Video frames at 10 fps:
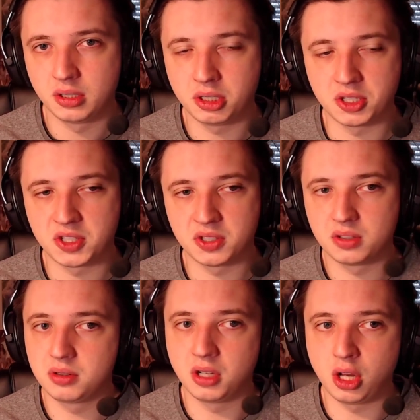because
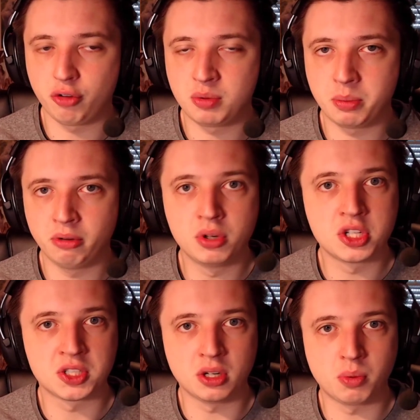a lot of people will
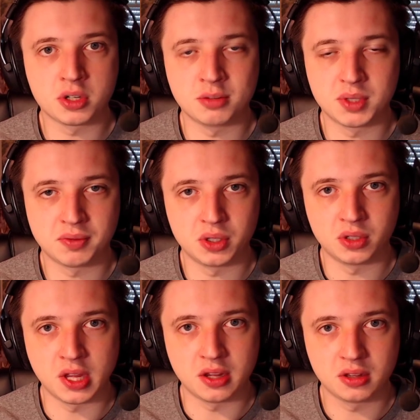just not watch the music video
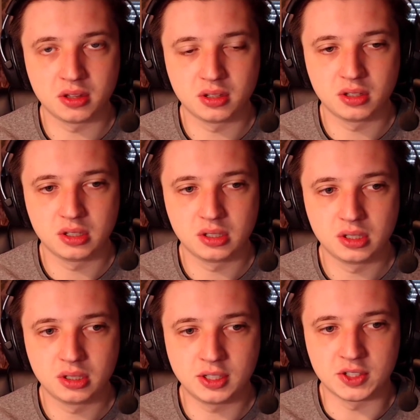then
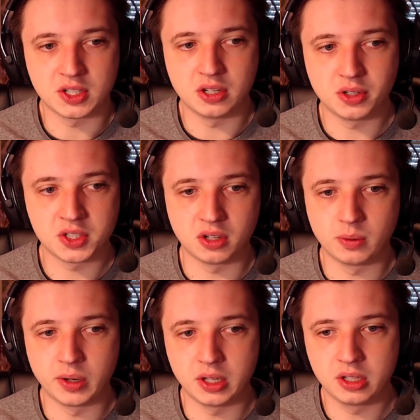because they know the song
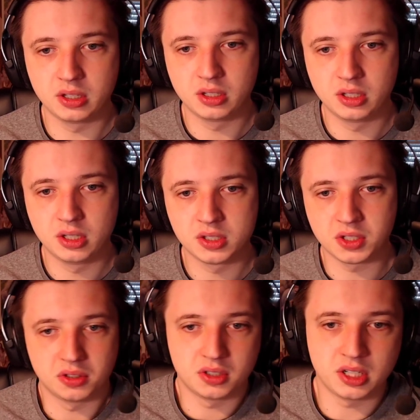already.
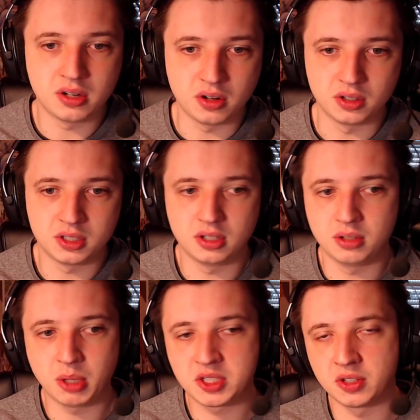So I don't know, it
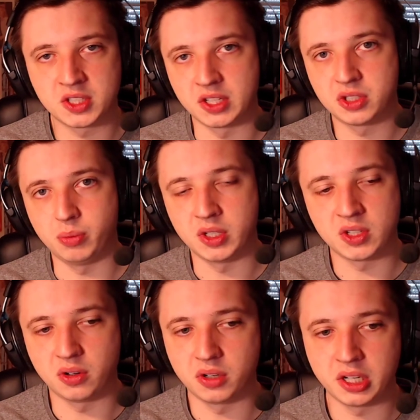makes no sense to me,
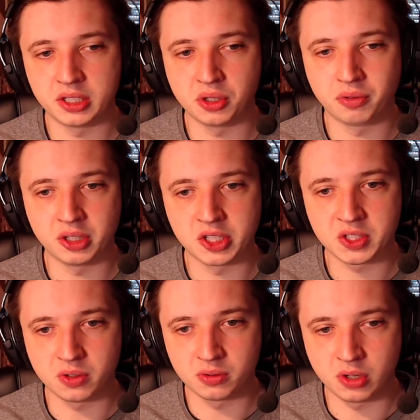so I don't think there's
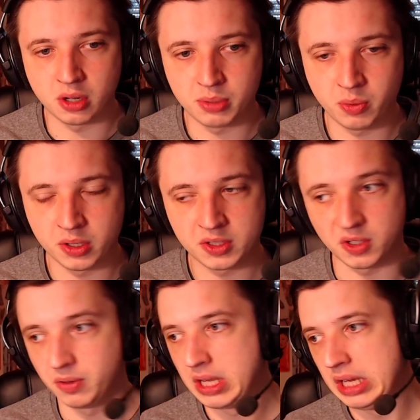gonna be one.
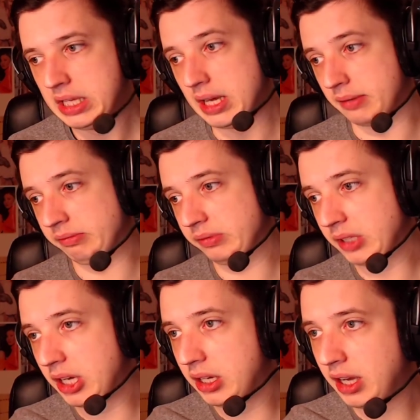So yeah,
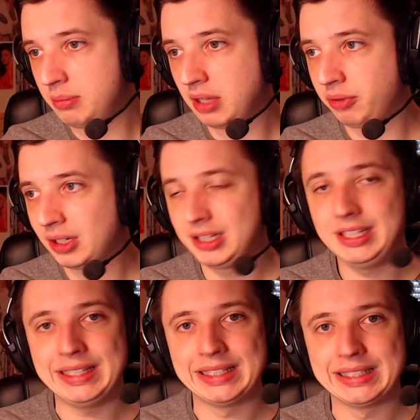I'm
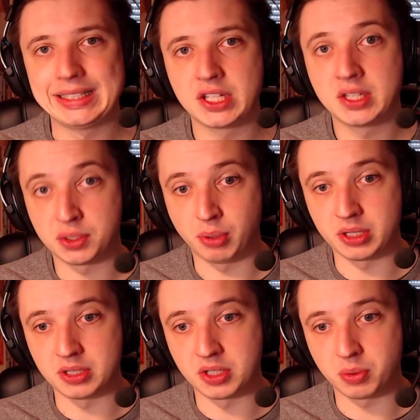definitely
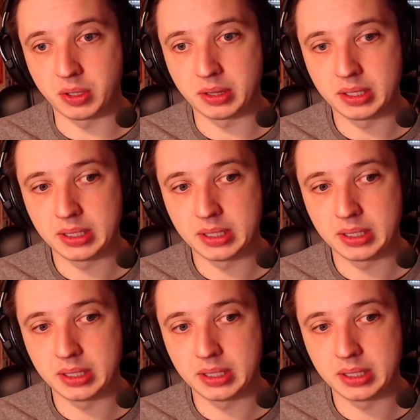disappointed in this one,